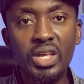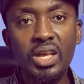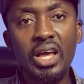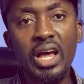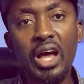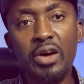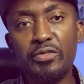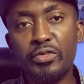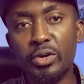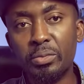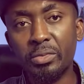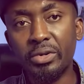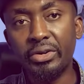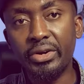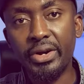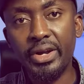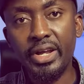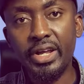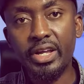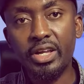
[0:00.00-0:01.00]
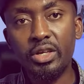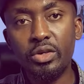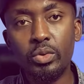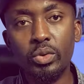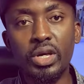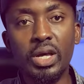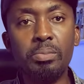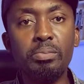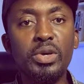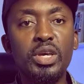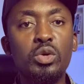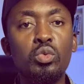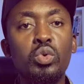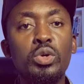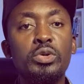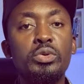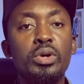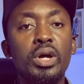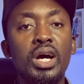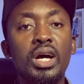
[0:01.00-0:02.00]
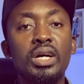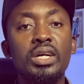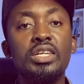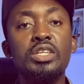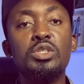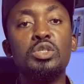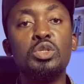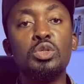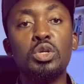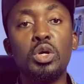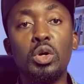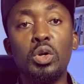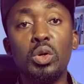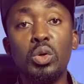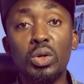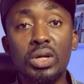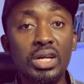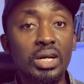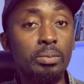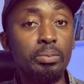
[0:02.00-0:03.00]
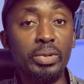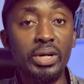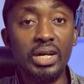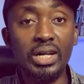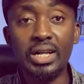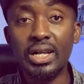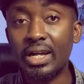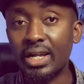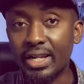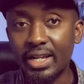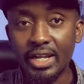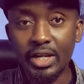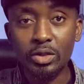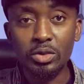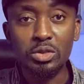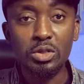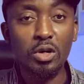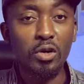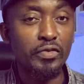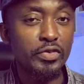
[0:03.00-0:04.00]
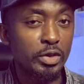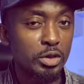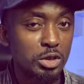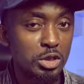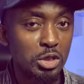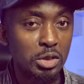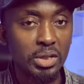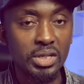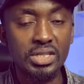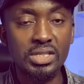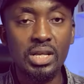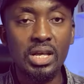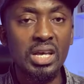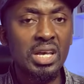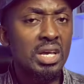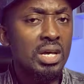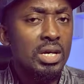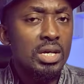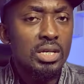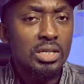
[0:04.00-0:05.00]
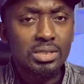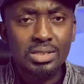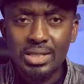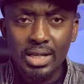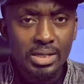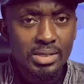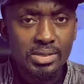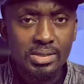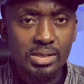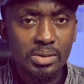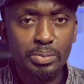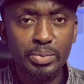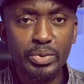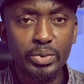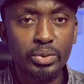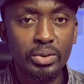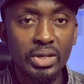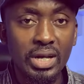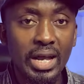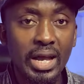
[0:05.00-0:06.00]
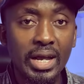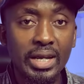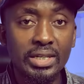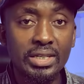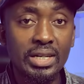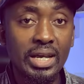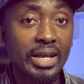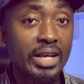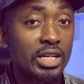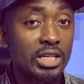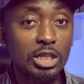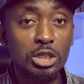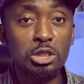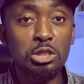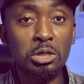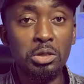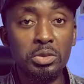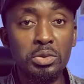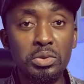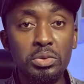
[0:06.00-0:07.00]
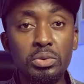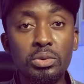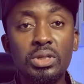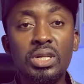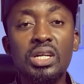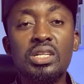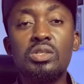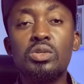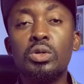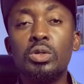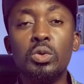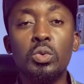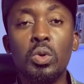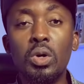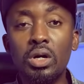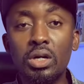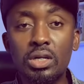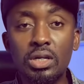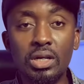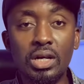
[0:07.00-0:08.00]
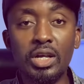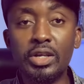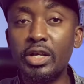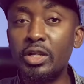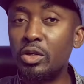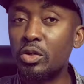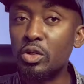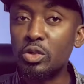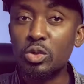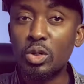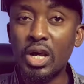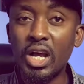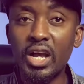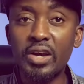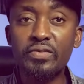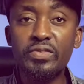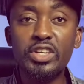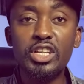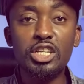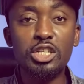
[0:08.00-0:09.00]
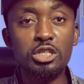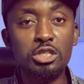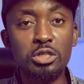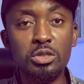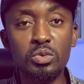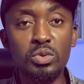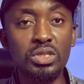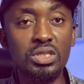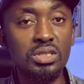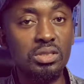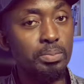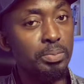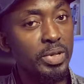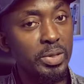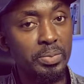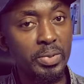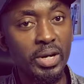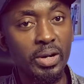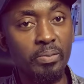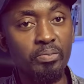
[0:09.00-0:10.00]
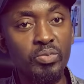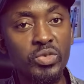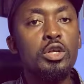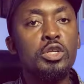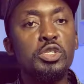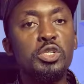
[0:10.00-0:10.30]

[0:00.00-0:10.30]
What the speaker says: And from Gray, you can make withdrawal into your local bank account of your choice. It's that simple, and I can assure you that it's going to work and you're not going to have issue with PayPal.